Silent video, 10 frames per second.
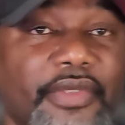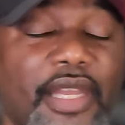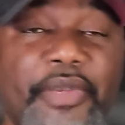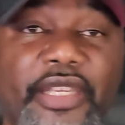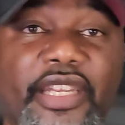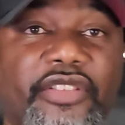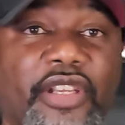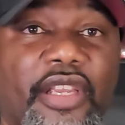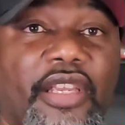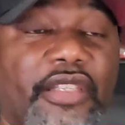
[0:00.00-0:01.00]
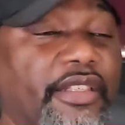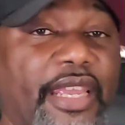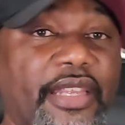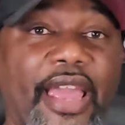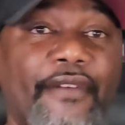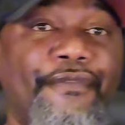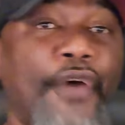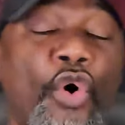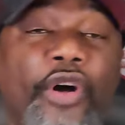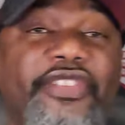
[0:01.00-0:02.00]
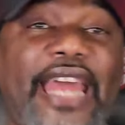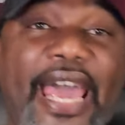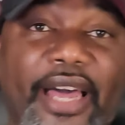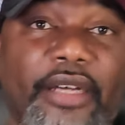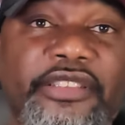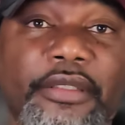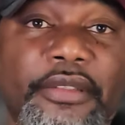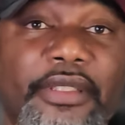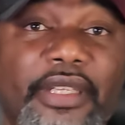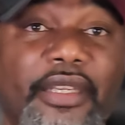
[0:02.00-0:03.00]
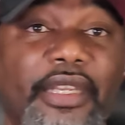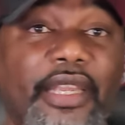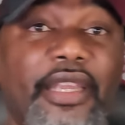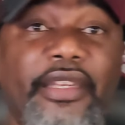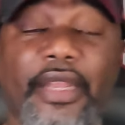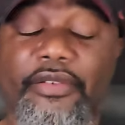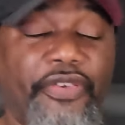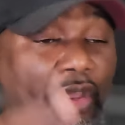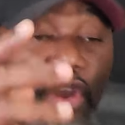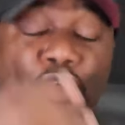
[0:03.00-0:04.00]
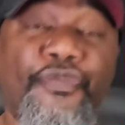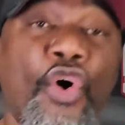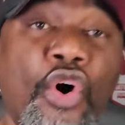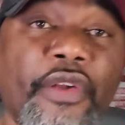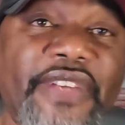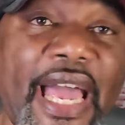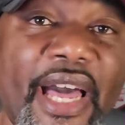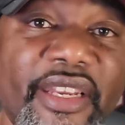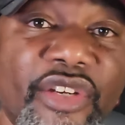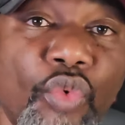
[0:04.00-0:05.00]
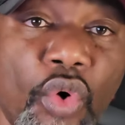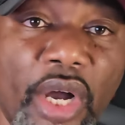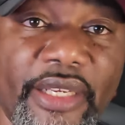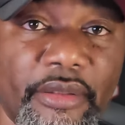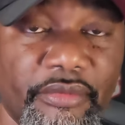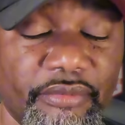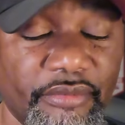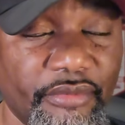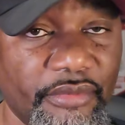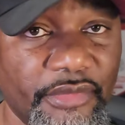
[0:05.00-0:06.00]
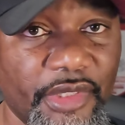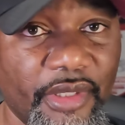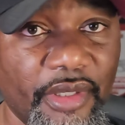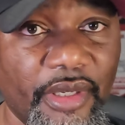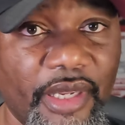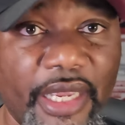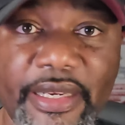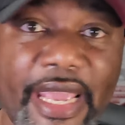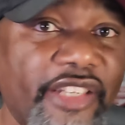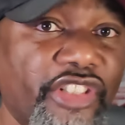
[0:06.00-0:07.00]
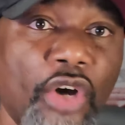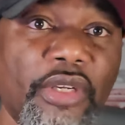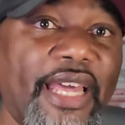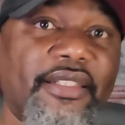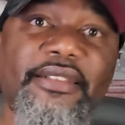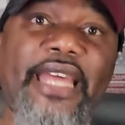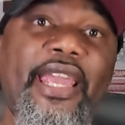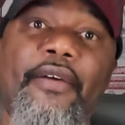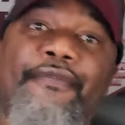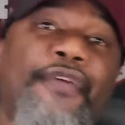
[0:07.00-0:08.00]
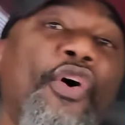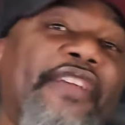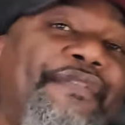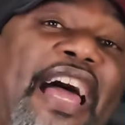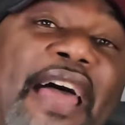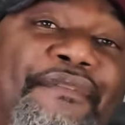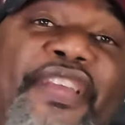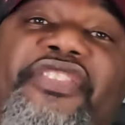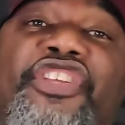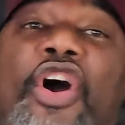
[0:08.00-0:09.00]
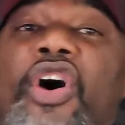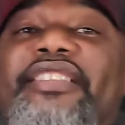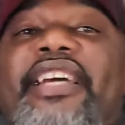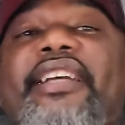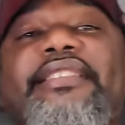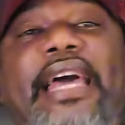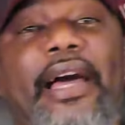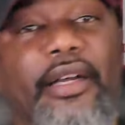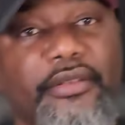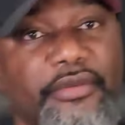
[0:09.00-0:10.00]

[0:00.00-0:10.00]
I mean, they got fourth down. And it's fourth down and one. And they score like a damn 45, 50-yard touchdown.